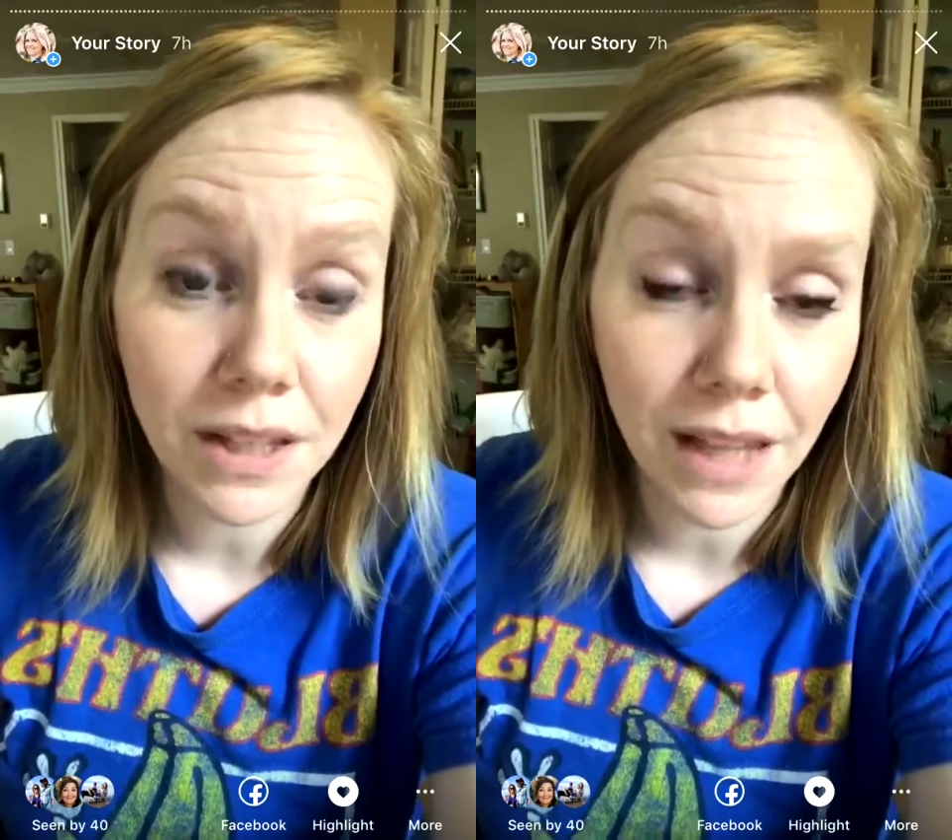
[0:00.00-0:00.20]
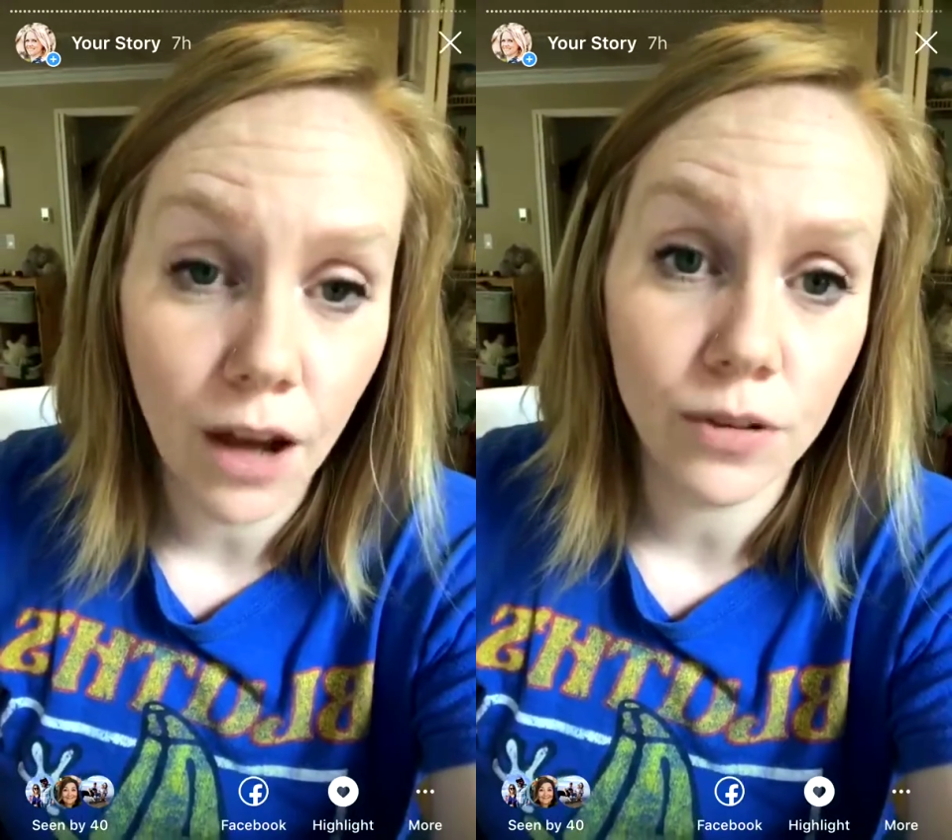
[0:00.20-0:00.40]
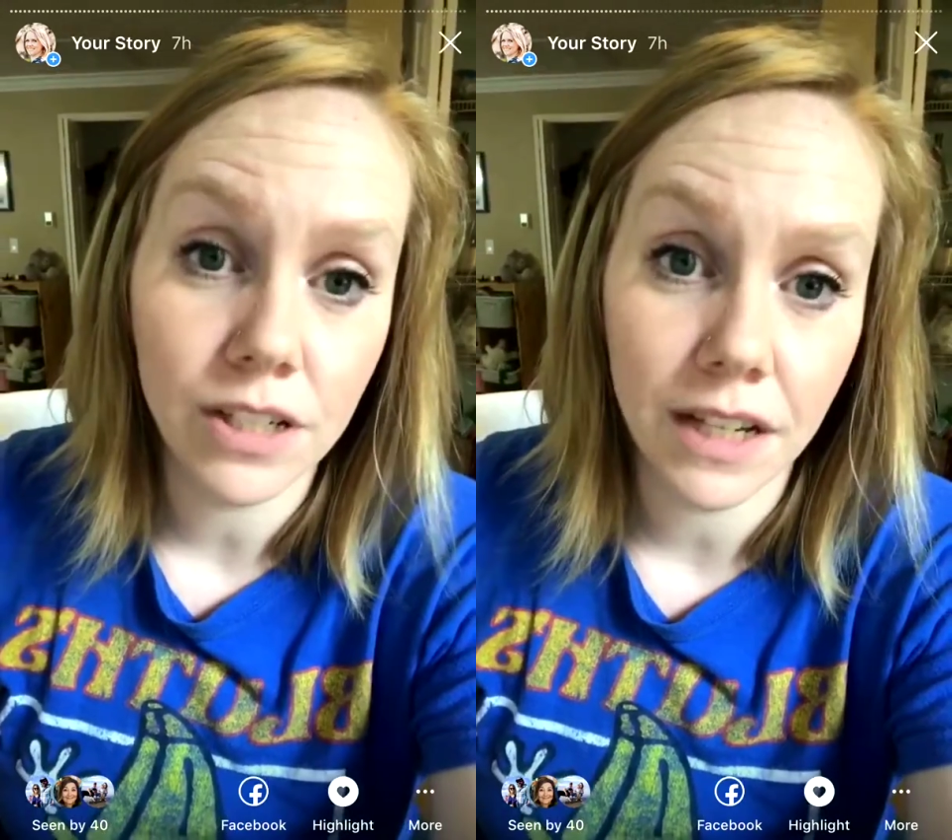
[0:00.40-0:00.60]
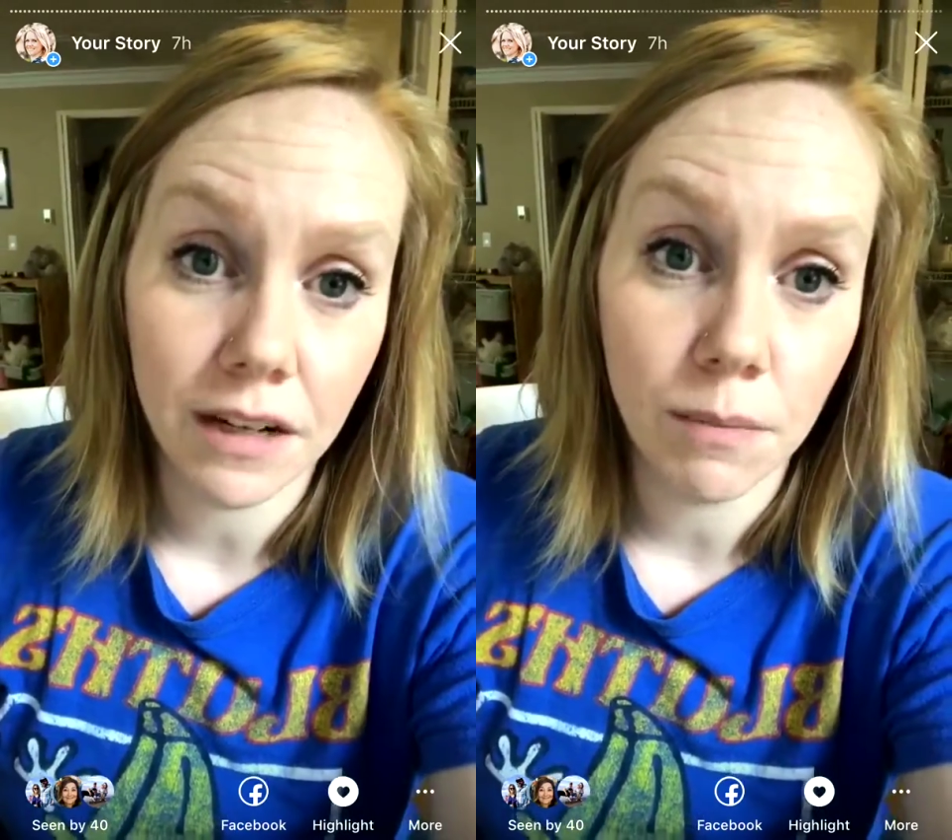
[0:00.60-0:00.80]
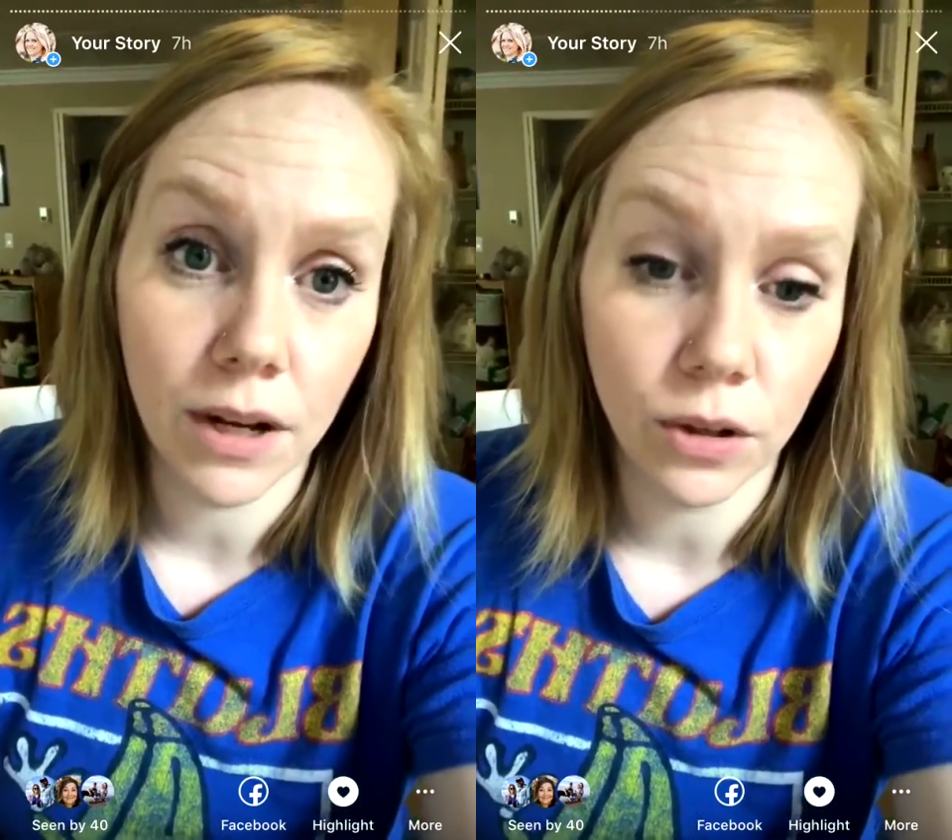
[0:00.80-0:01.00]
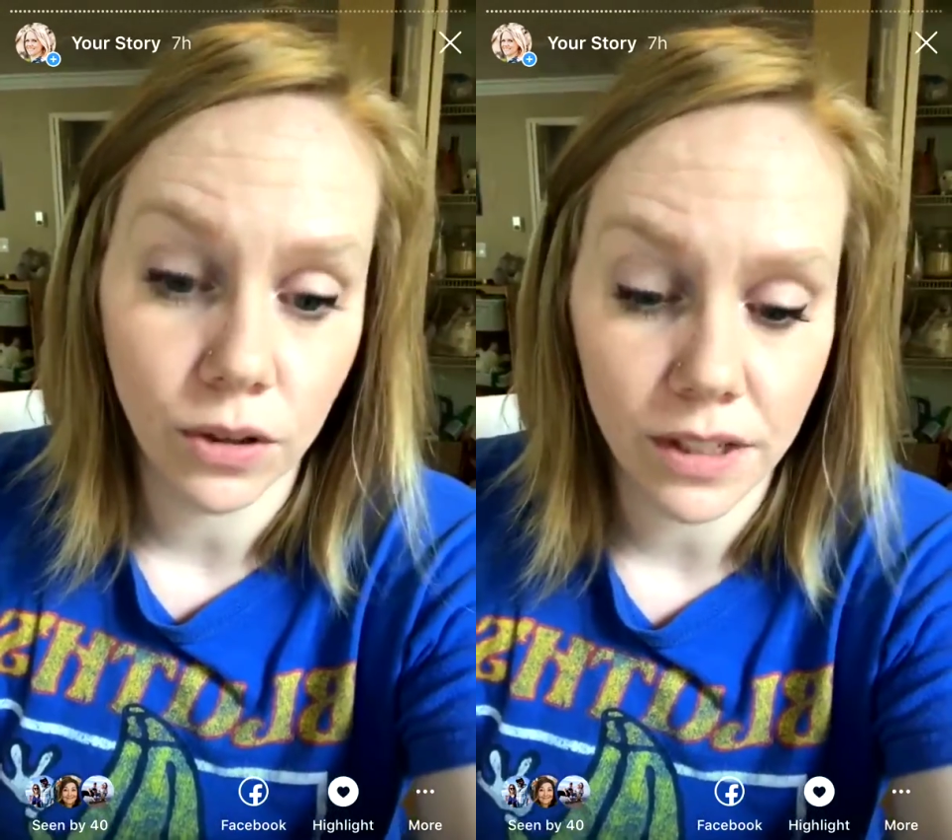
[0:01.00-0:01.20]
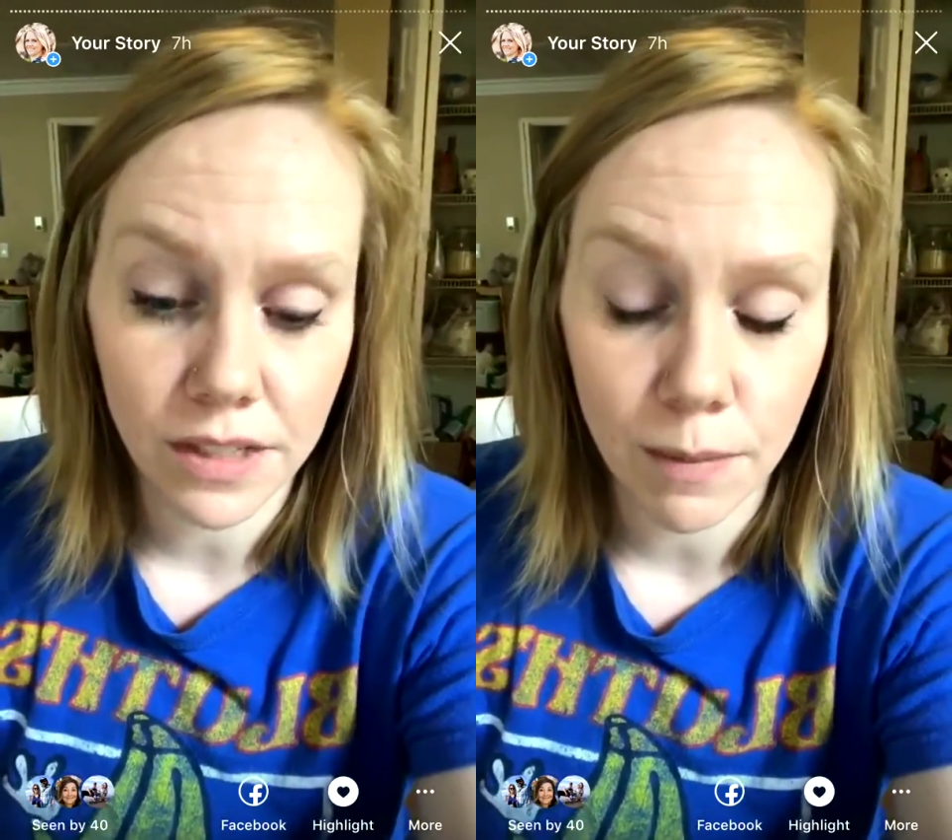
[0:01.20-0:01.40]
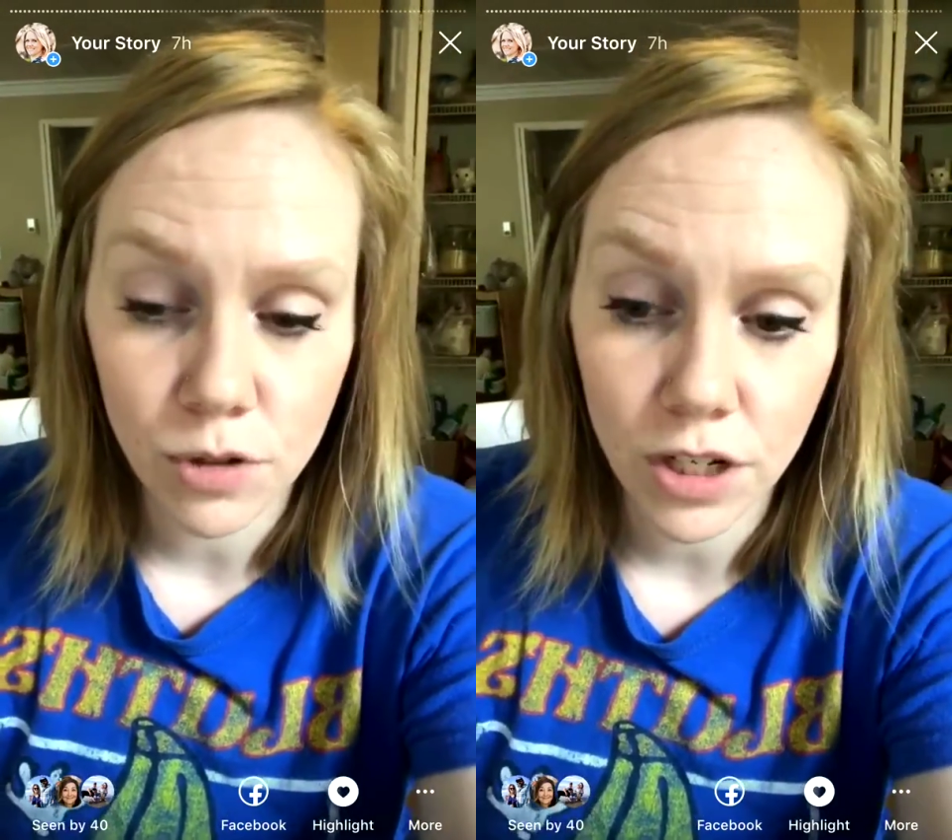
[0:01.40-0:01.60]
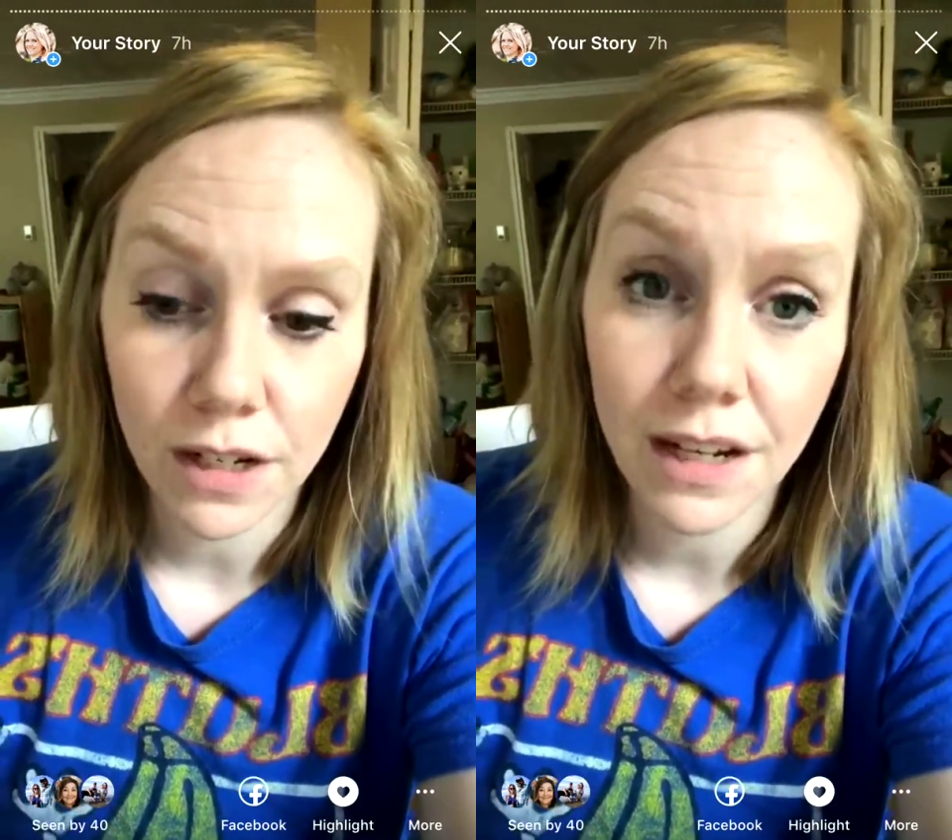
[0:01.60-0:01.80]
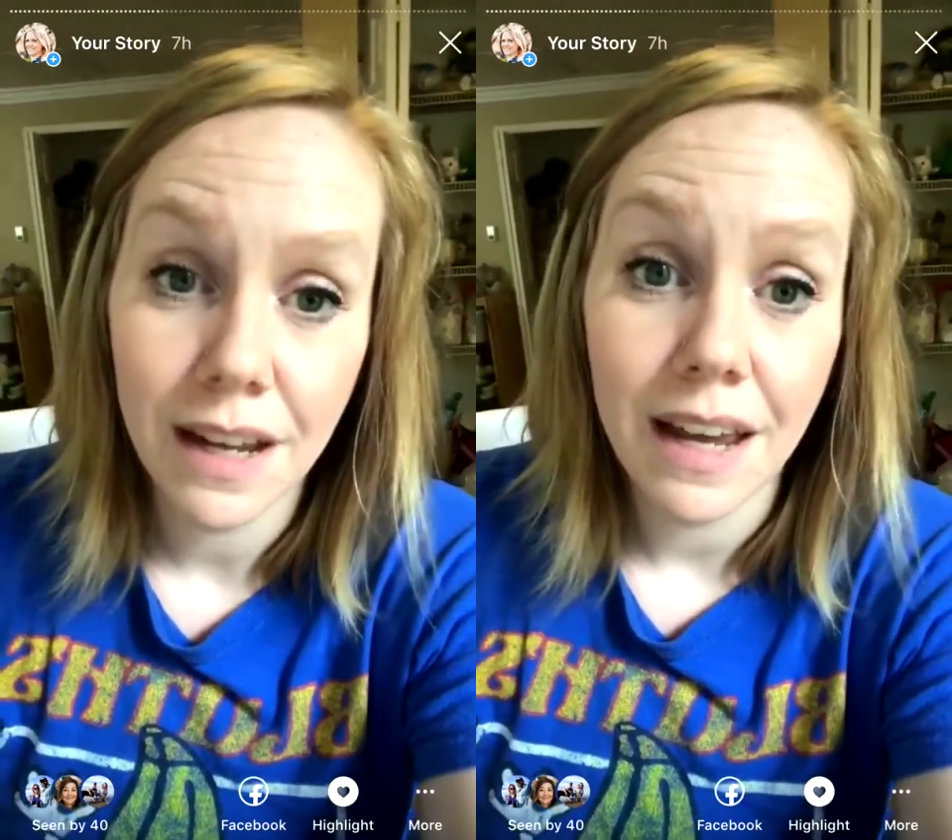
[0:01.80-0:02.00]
allowed to get a medical exemption